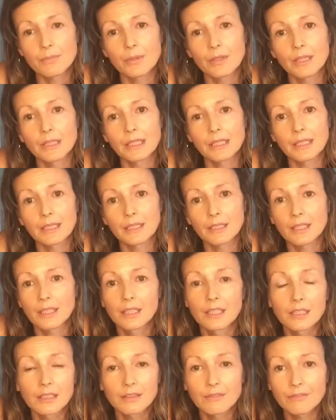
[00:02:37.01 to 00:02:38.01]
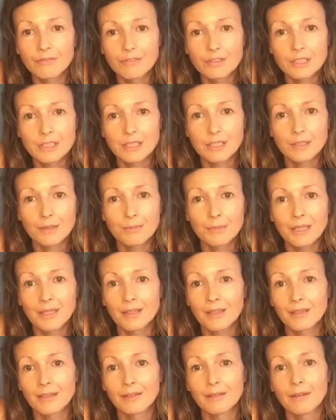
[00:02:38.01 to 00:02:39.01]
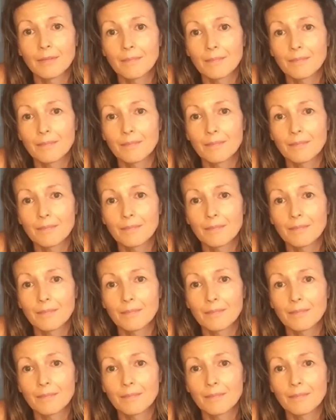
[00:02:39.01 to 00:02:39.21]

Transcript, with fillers: body, lymphedema,